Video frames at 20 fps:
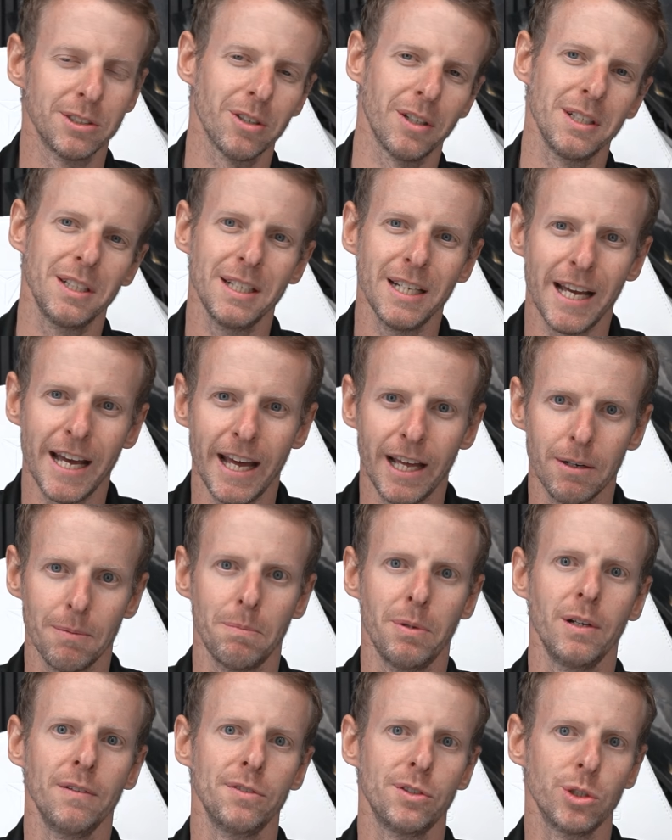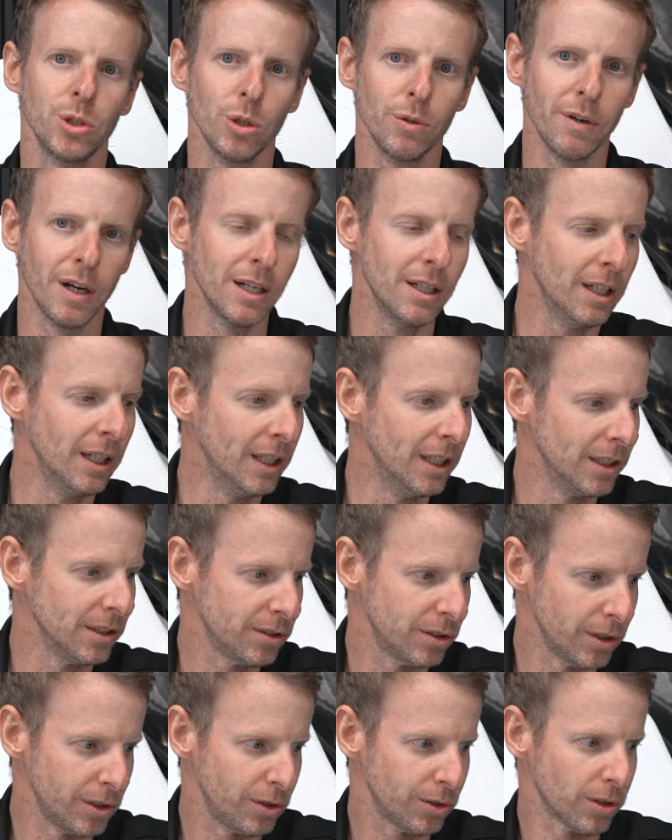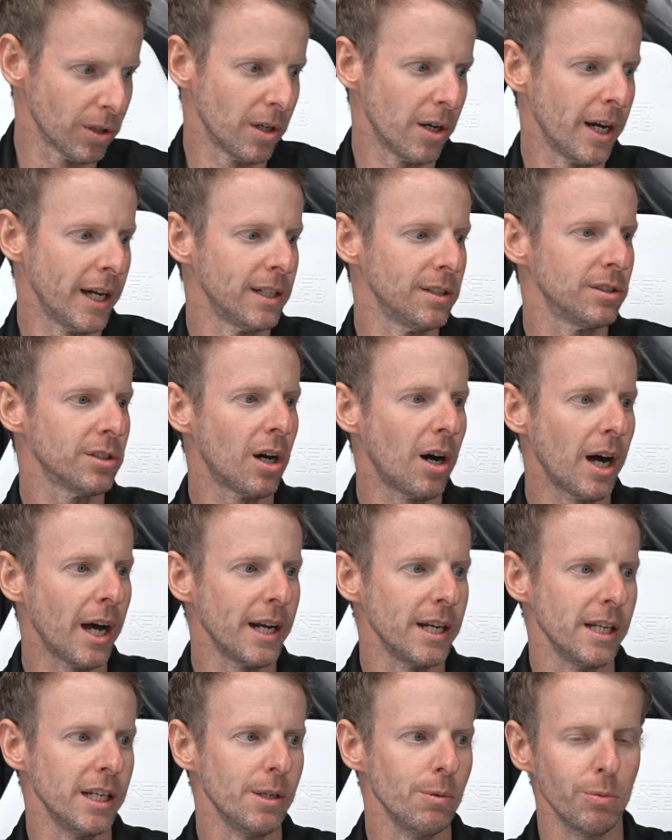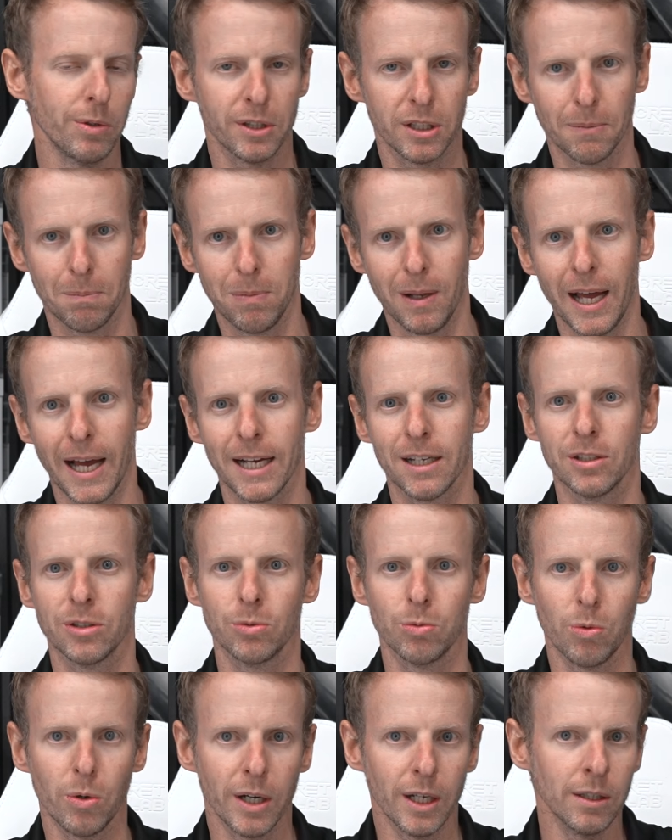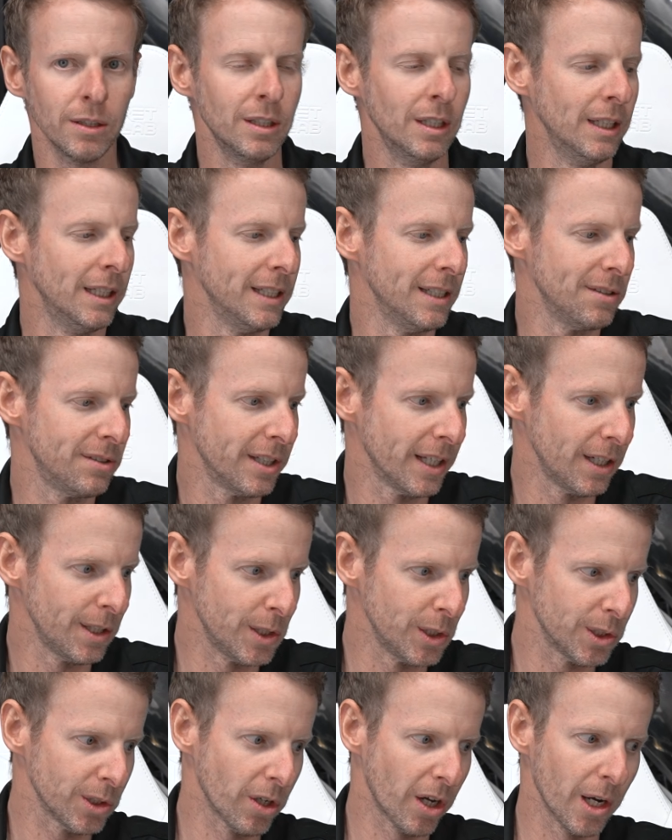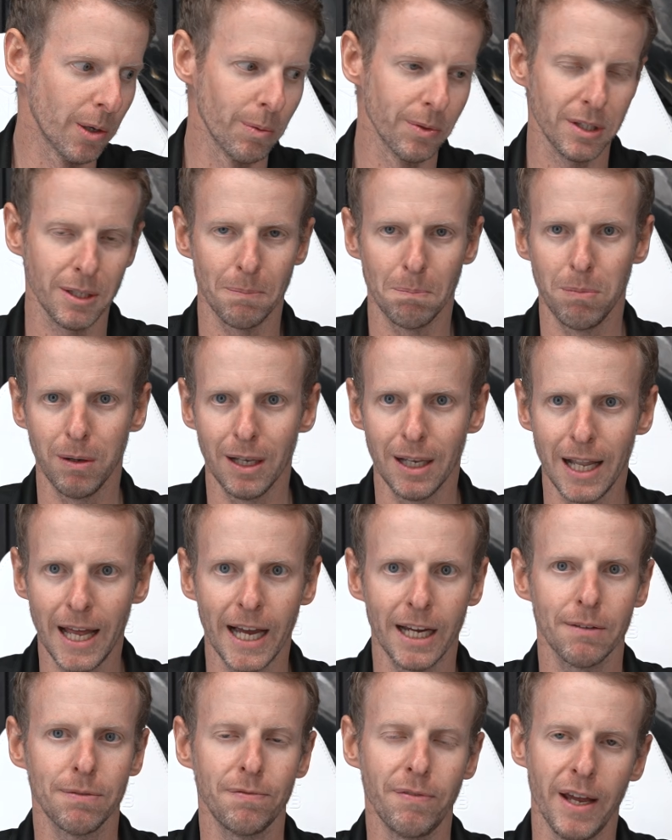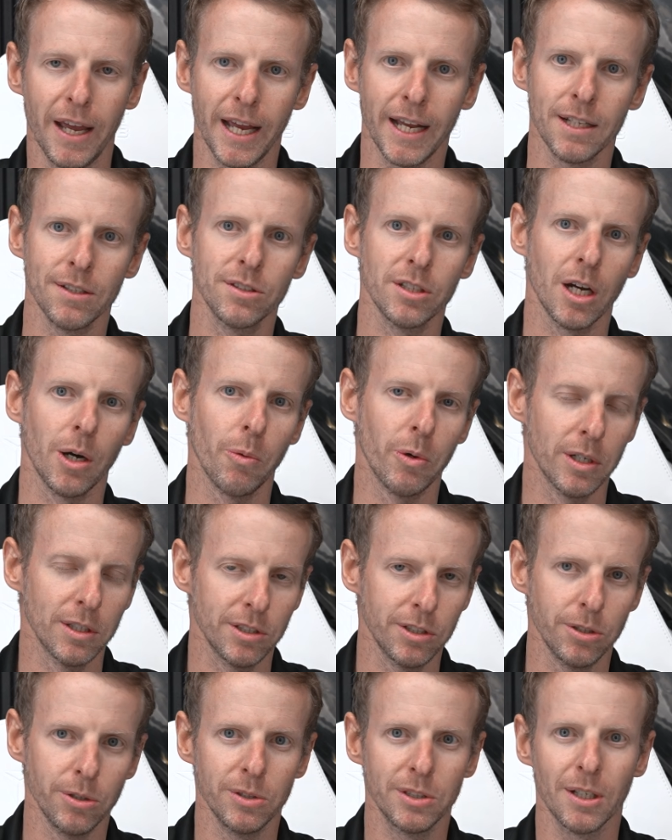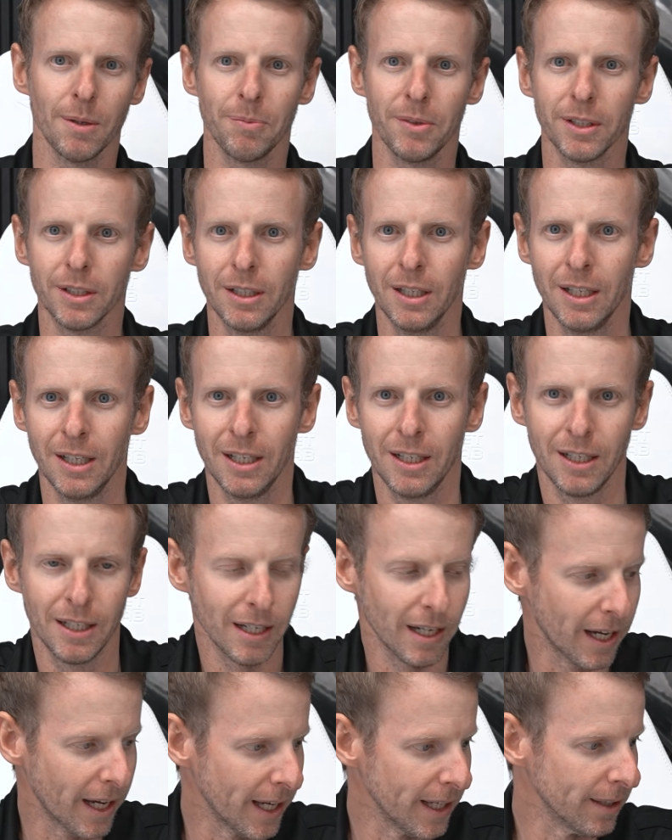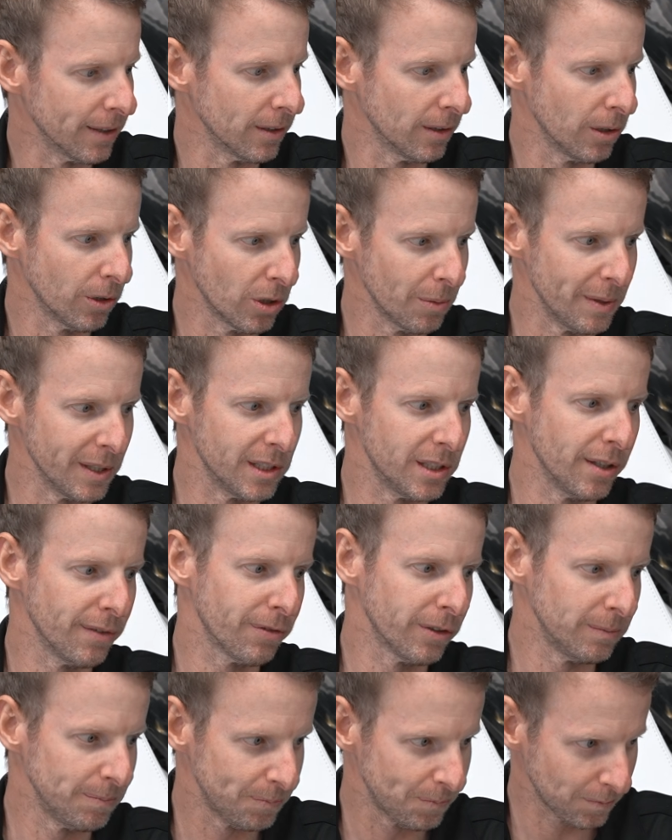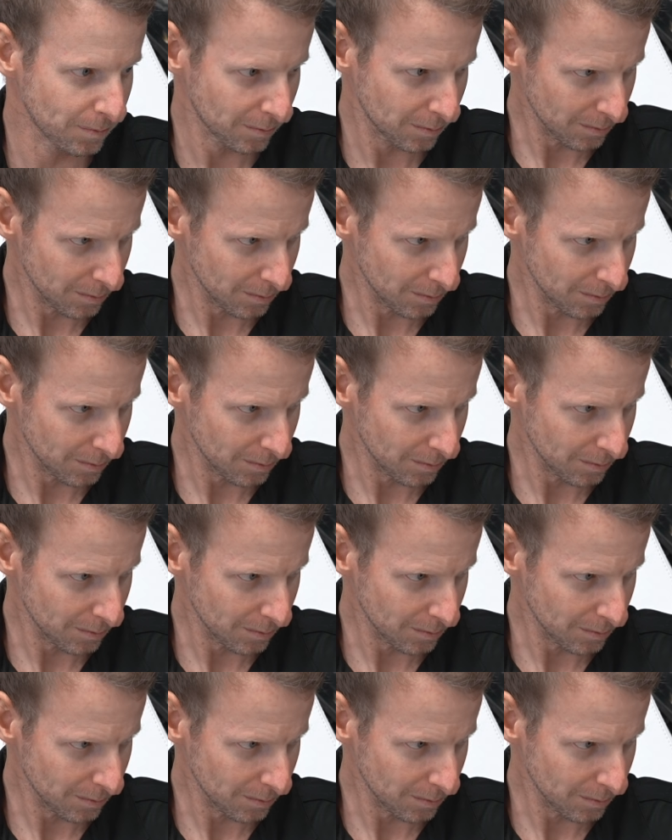So I did add a bit of silver to try and tie it in with the black as well. Instead of just going with the black fans, I wanted to do something a little bit different.